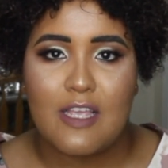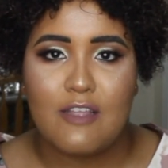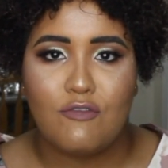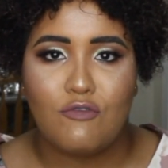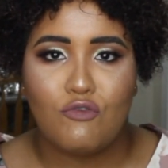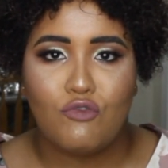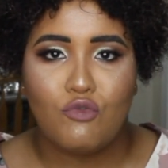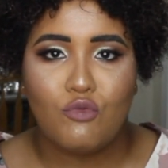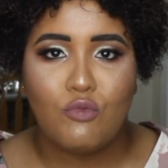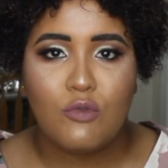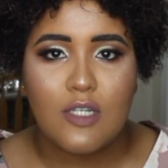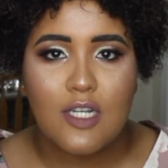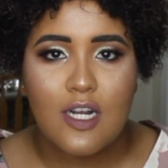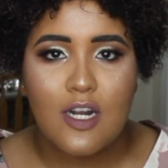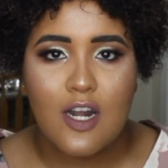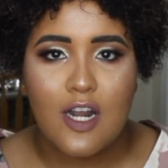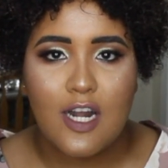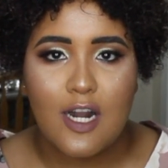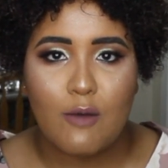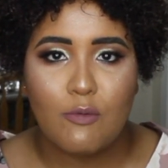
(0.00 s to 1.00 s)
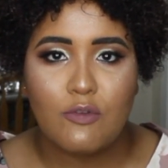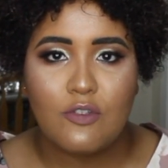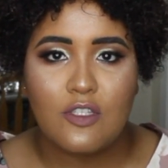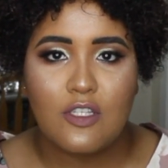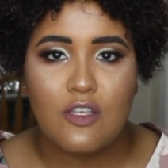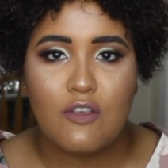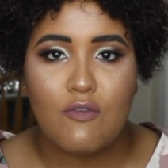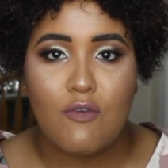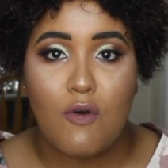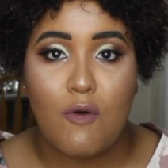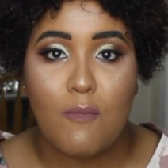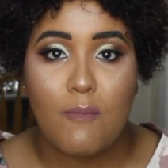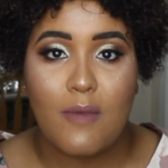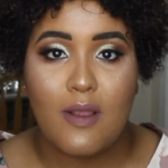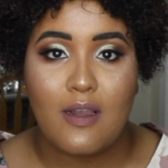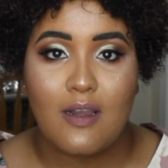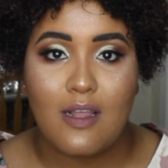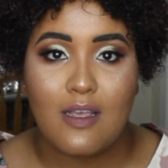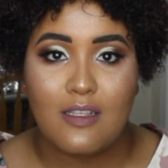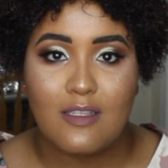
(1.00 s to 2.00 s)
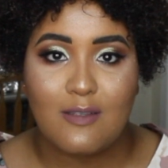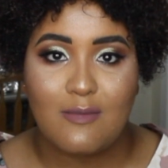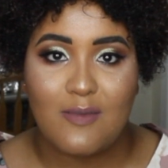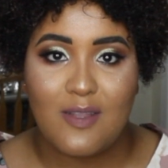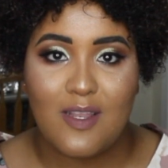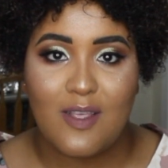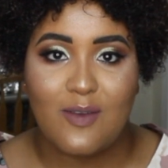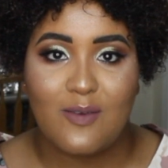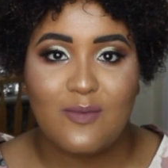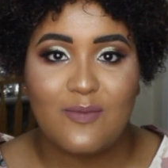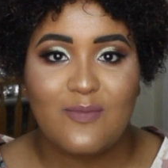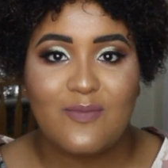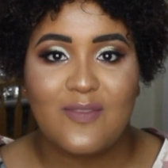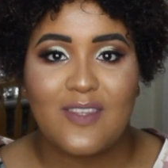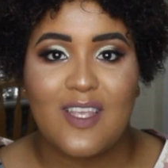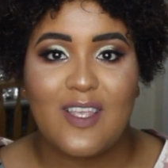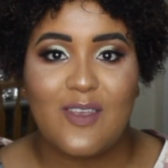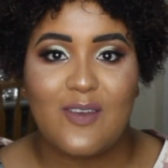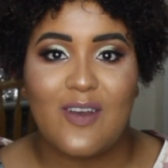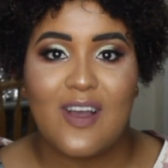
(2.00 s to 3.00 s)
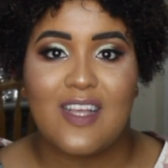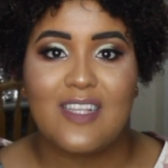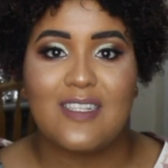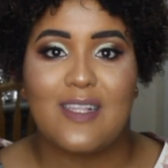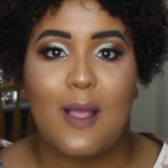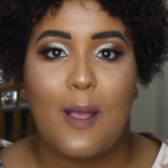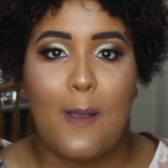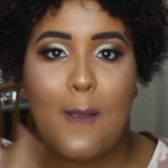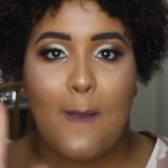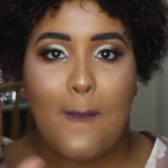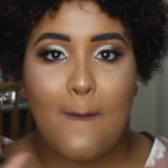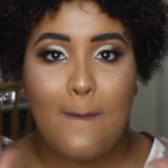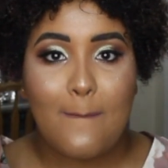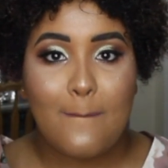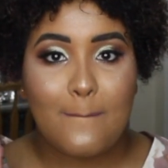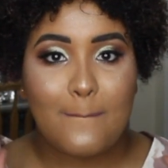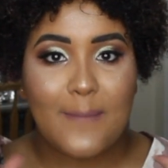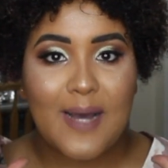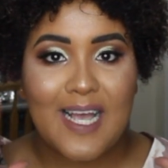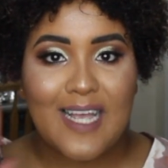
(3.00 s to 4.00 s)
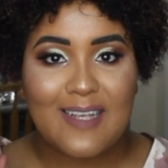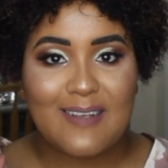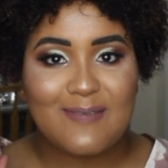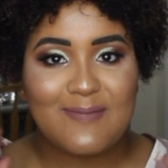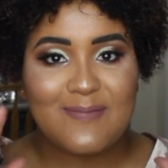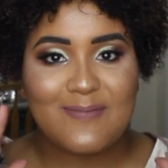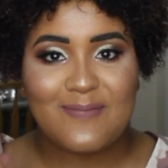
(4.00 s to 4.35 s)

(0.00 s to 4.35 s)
and Twitter, and I will see you on my next video. Thank you guys. Bye.